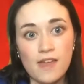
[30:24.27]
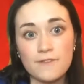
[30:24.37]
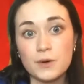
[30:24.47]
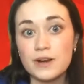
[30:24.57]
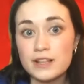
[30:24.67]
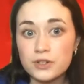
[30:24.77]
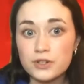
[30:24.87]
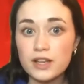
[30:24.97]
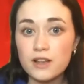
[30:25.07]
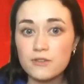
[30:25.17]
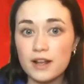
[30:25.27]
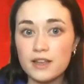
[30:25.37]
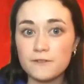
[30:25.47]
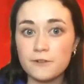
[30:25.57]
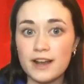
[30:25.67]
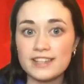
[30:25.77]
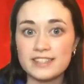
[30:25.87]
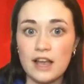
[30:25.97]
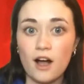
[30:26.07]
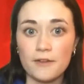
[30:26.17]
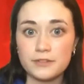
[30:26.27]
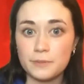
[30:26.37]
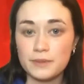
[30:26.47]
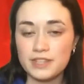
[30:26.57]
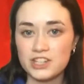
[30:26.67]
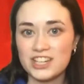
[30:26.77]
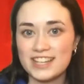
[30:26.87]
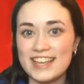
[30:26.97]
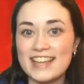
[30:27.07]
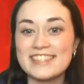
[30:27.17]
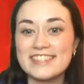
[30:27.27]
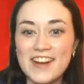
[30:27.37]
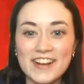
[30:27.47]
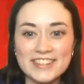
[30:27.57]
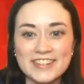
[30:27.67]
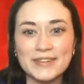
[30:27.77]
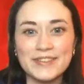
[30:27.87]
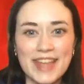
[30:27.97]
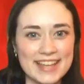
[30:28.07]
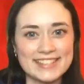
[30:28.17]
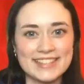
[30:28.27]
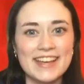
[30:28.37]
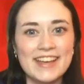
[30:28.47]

If you're interested in running for a state officer position, it's not too late.